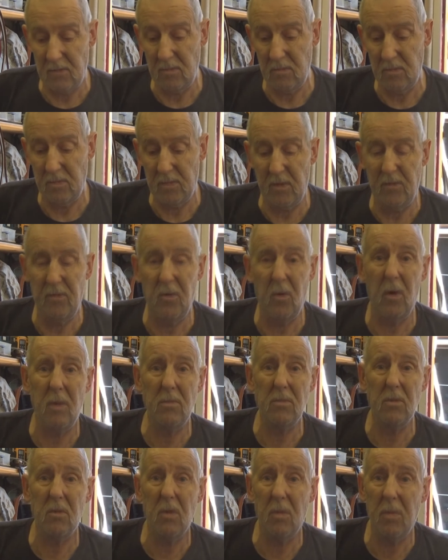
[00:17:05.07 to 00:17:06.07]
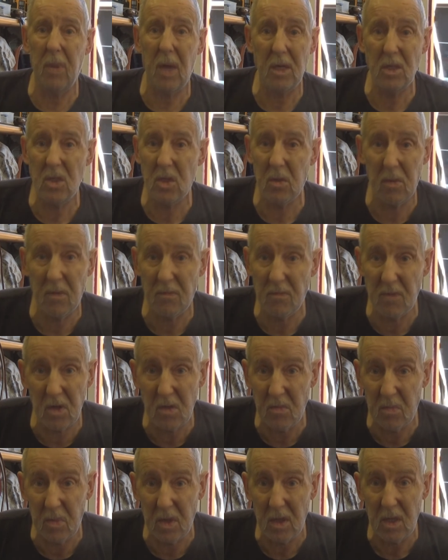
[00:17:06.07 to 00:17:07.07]
them before having to replace them if
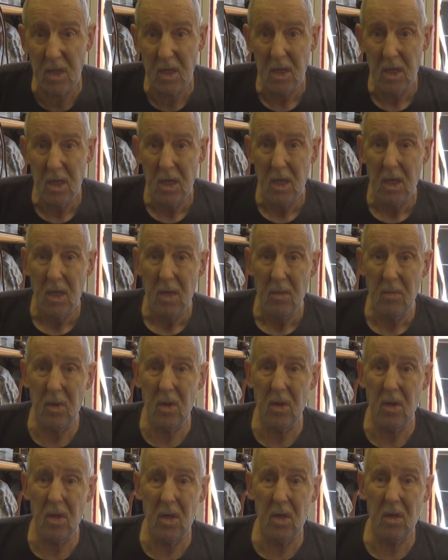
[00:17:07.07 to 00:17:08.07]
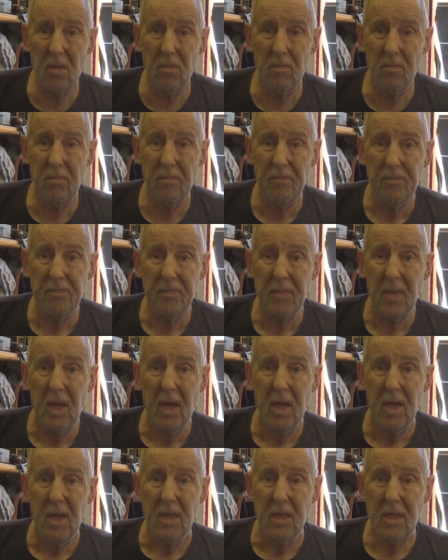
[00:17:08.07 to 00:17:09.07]
need be, but
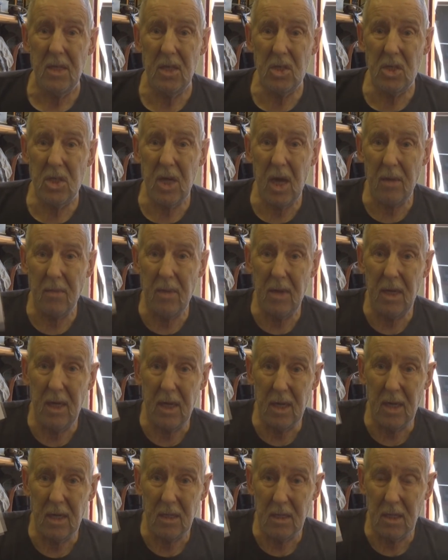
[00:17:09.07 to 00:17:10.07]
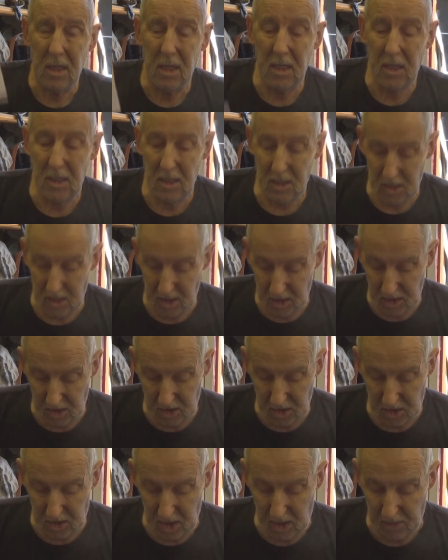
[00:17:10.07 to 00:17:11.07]
this chap here,
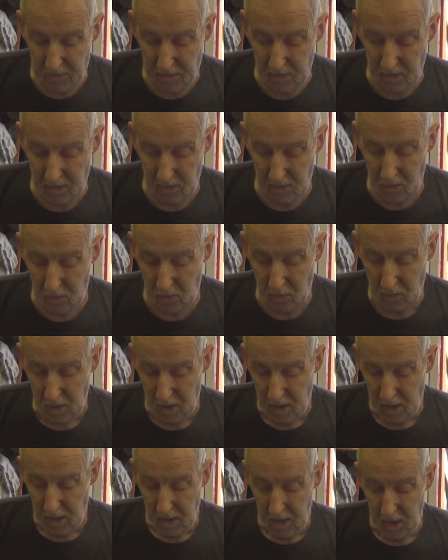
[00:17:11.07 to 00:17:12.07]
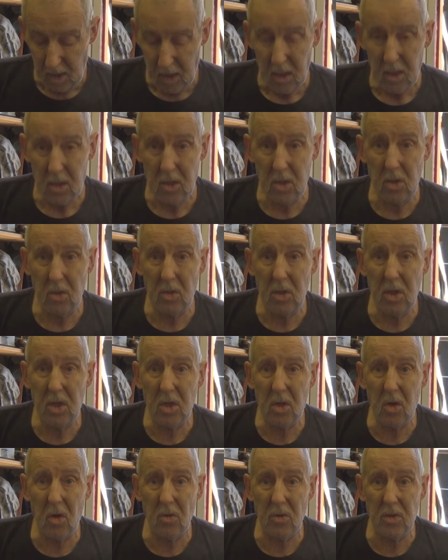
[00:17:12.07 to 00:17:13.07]
he's a chap that you need
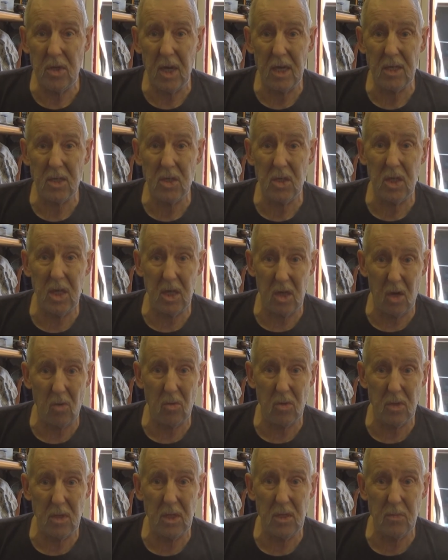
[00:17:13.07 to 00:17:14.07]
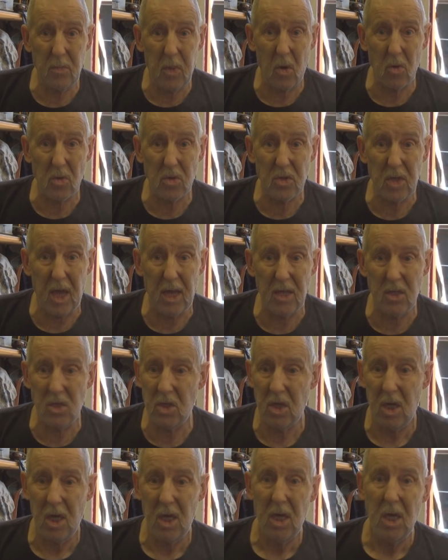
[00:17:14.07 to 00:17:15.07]
to contact to get hold of these pot
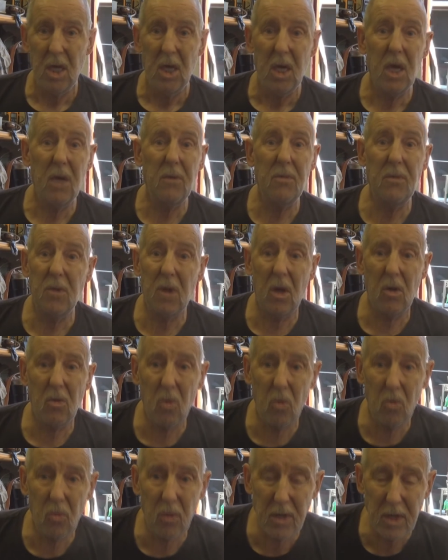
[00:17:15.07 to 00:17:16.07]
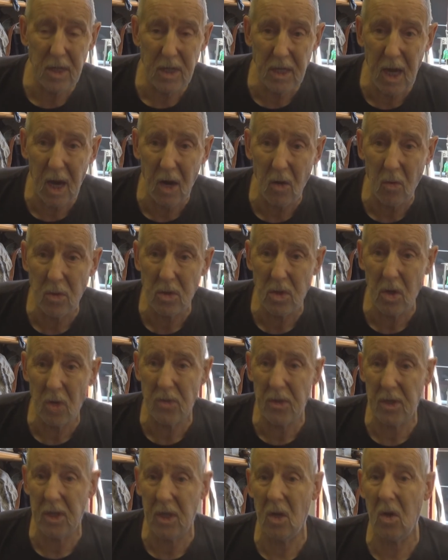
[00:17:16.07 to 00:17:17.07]
stands if you don't already know, which I
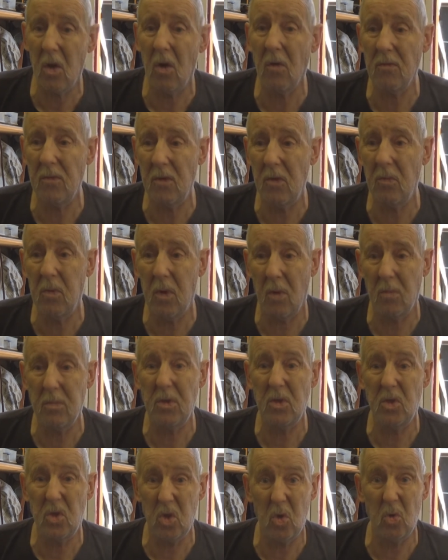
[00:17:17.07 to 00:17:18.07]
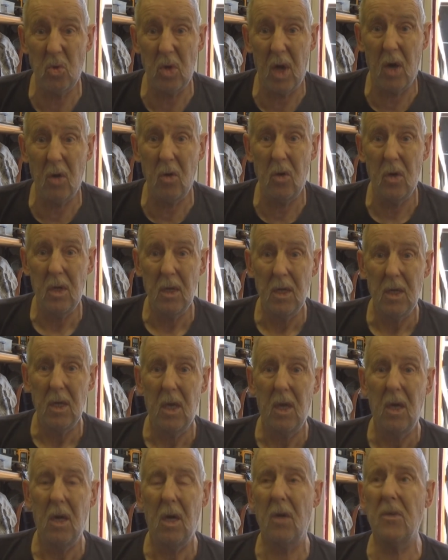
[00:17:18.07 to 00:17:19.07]
think a lot of you probably do know.
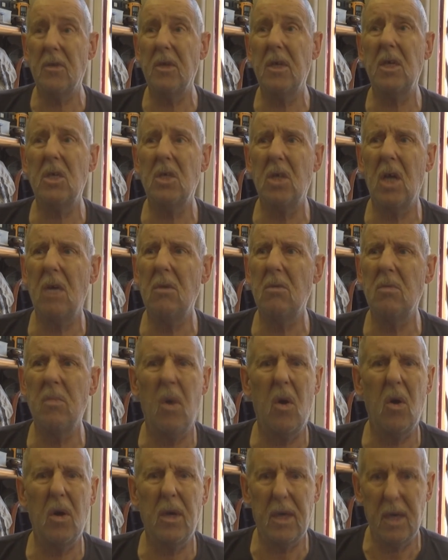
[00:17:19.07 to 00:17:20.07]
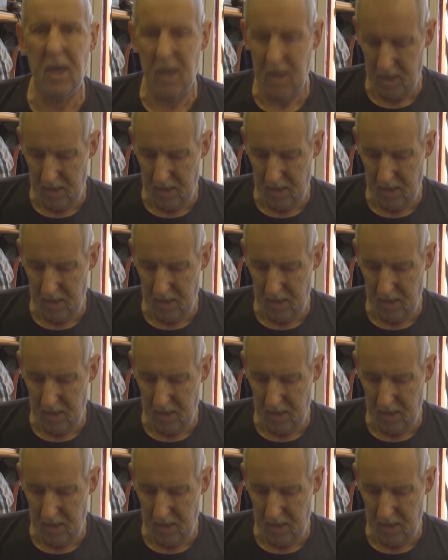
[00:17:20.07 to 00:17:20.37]
I think his name's Mike,